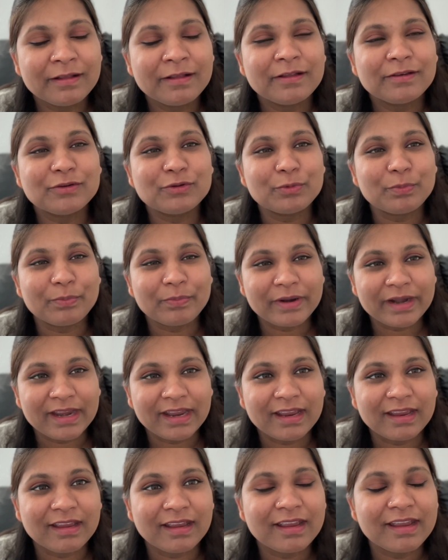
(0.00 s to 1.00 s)
to
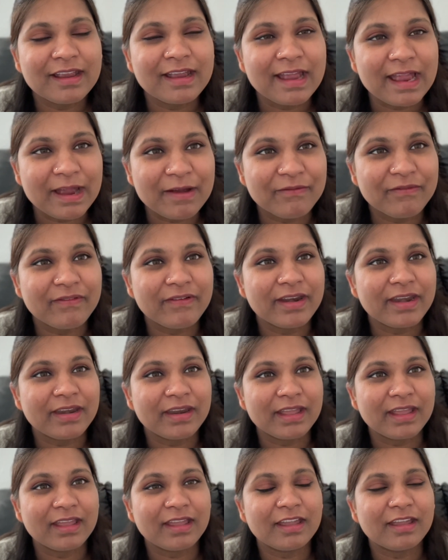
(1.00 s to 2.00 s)
pray every
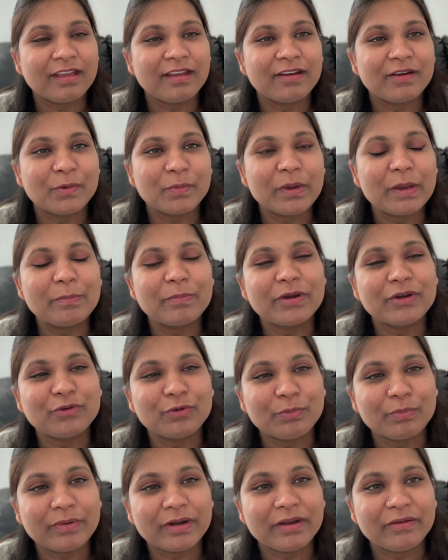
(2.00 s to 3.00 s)
day. Remember
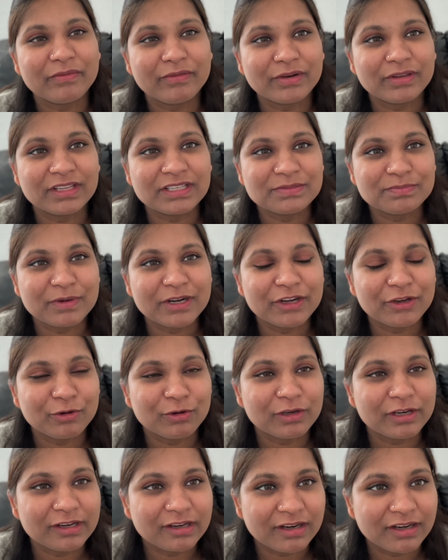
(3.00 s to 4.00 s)
to pray for this
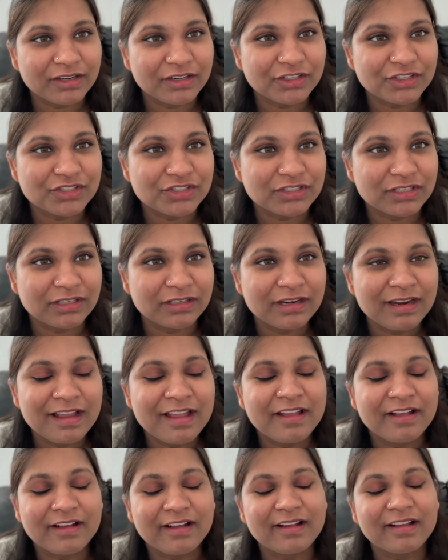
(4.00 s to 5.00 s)
particular condition.
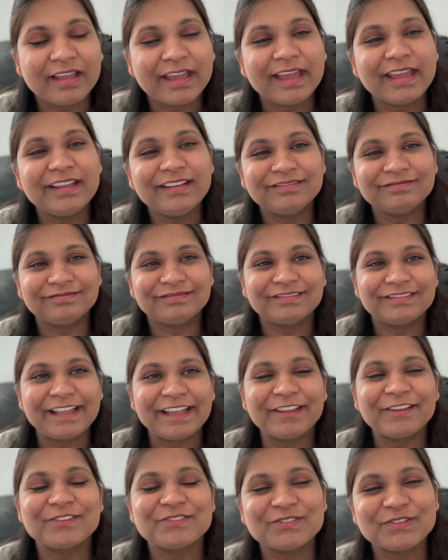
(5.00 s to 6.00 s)
Okay,
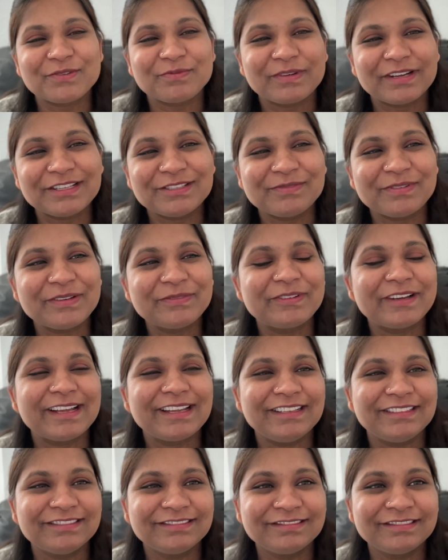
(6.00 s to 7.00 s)
thank you so much. Bye
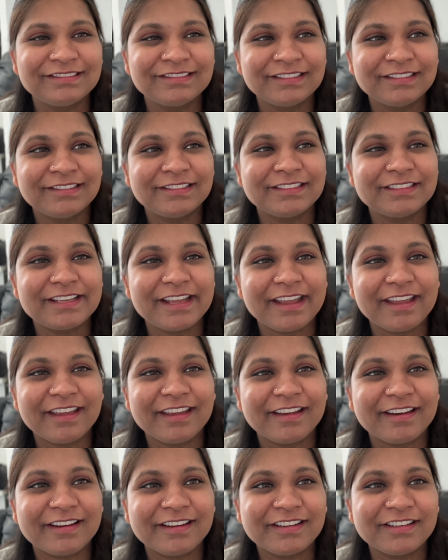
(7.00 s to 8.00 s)
bye. Take
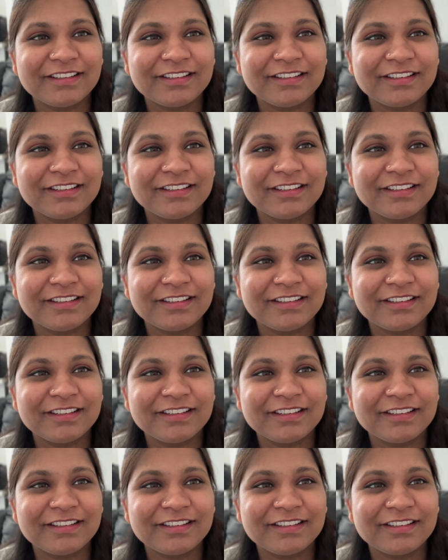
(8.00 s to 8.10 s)
care.